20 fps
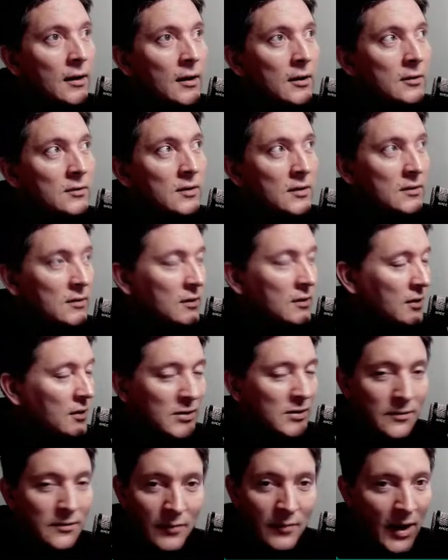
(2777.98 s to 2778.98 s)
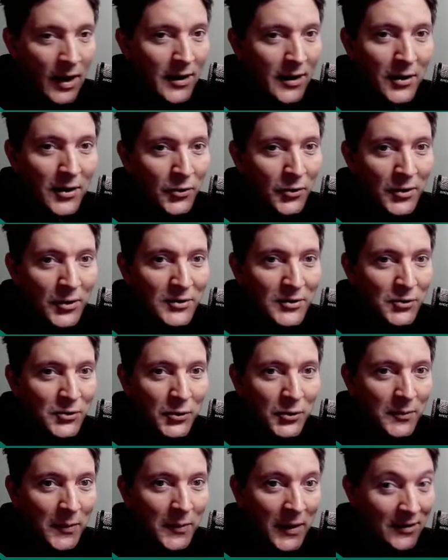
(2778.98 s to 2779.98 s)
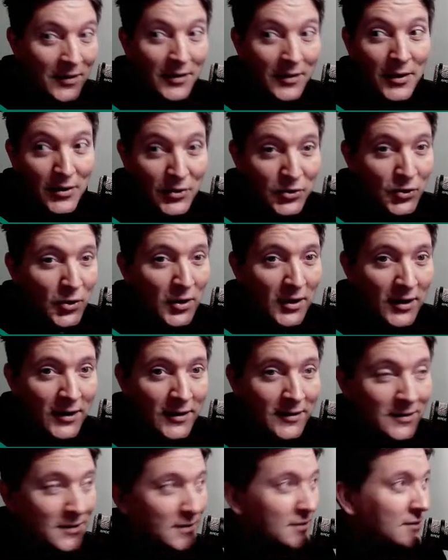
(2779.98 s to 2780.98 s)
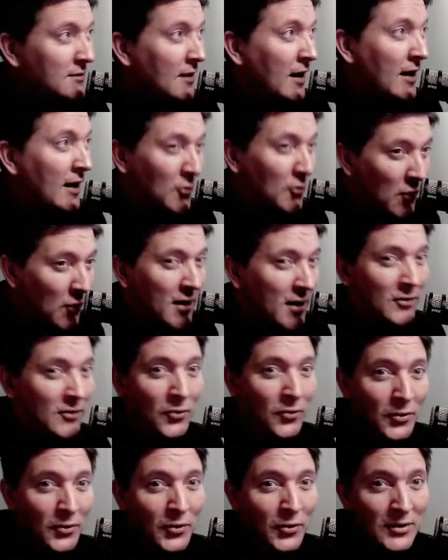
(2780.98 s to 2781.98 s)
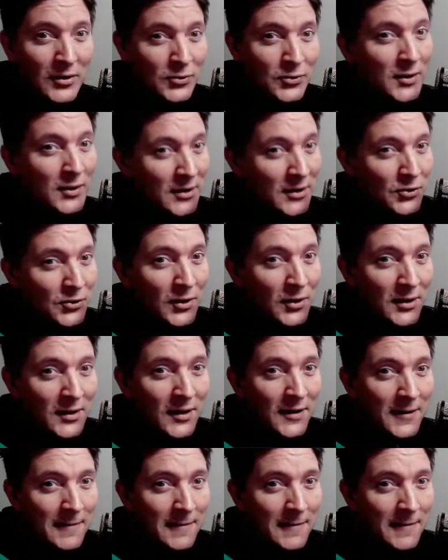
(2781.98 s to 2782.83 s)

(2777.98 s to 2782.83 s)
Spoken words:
did Chris Ayer look as though he didn't enjoy that? Did Edouard not look as though he enjoyed that?